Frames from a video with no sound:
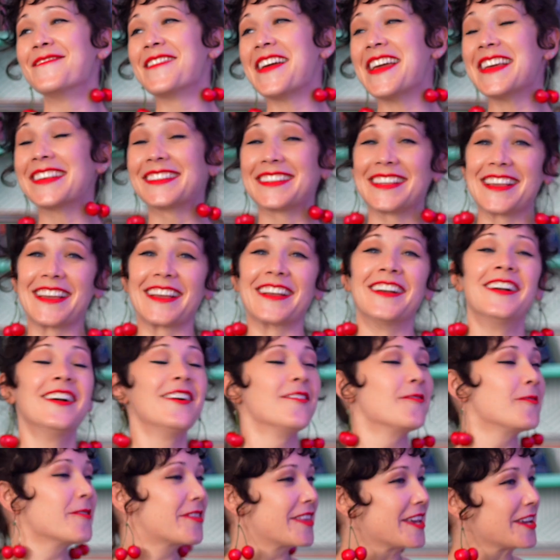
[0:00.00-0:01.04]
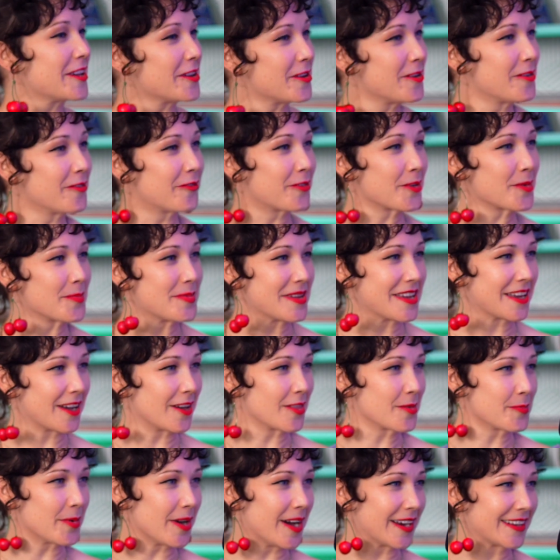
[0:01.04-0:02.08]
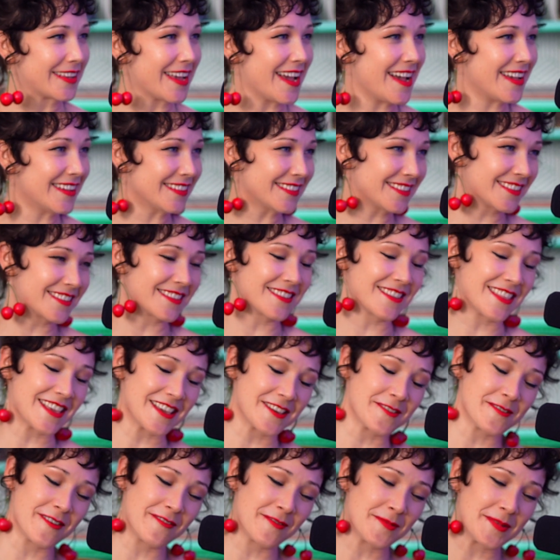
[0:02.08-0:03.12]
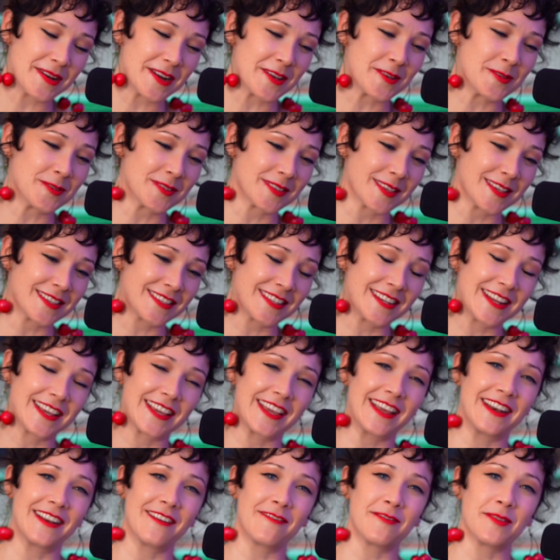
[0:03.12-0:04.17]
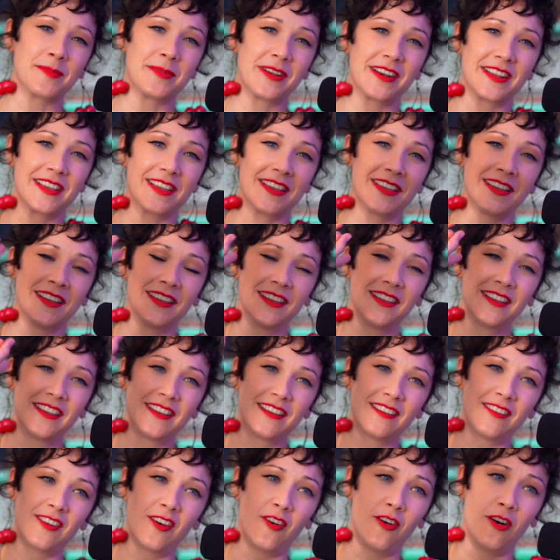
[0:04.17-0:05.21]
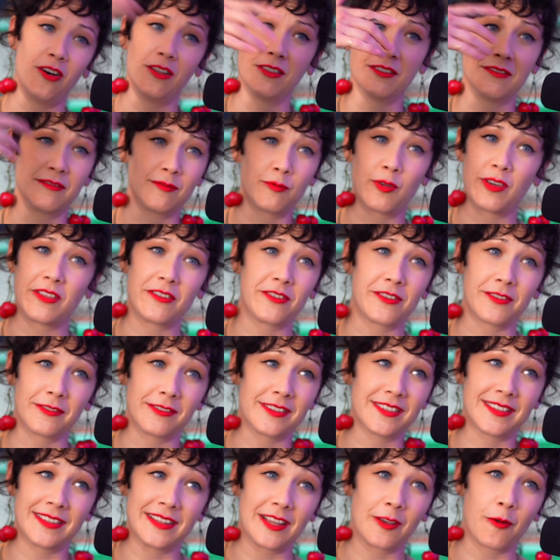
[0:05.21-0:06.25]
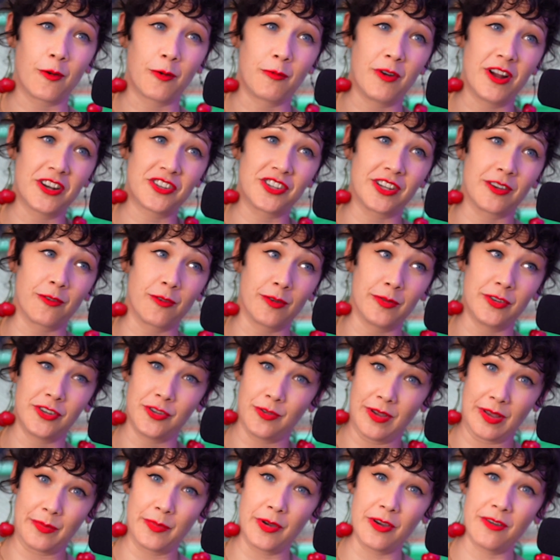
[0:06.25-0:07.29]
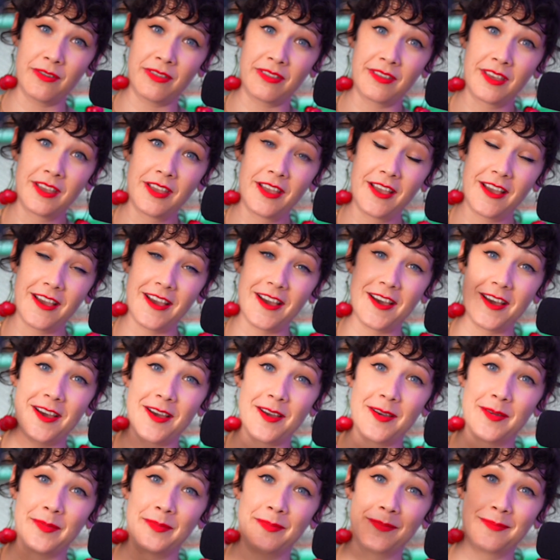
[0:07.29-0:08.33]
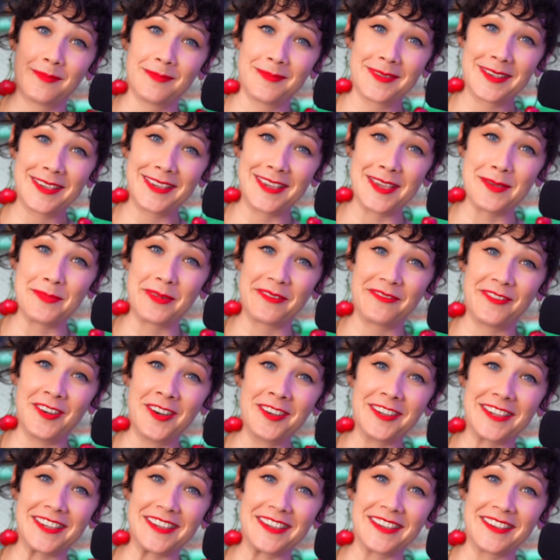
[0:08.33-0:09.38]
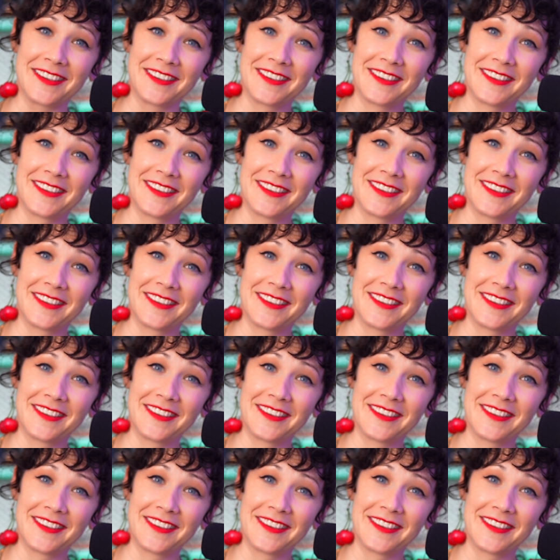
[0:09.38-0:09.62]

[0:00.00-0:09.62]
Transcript: amazing. Well, thank you for being on the podcast. Thank you, everybody who's listening, and everybody, all of whether you're listening or watching or doing both. Um, keep it funky.